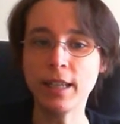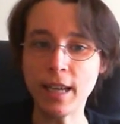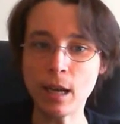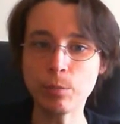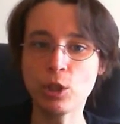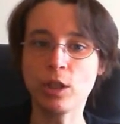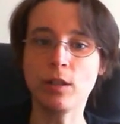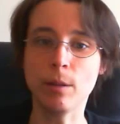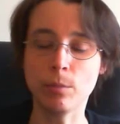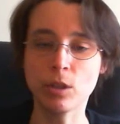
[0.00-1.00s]
capture
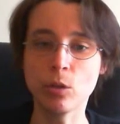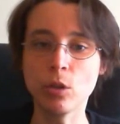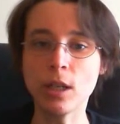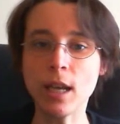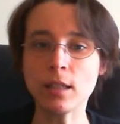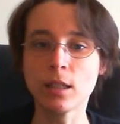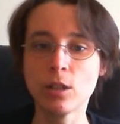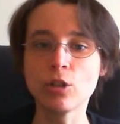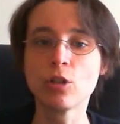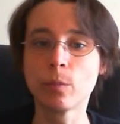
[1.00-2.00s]
them, so you get
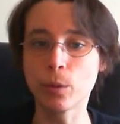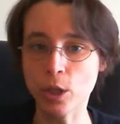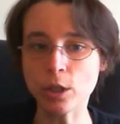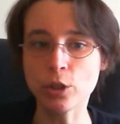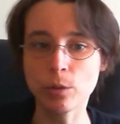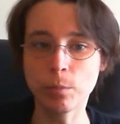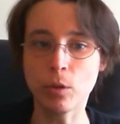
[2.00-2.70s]
additional production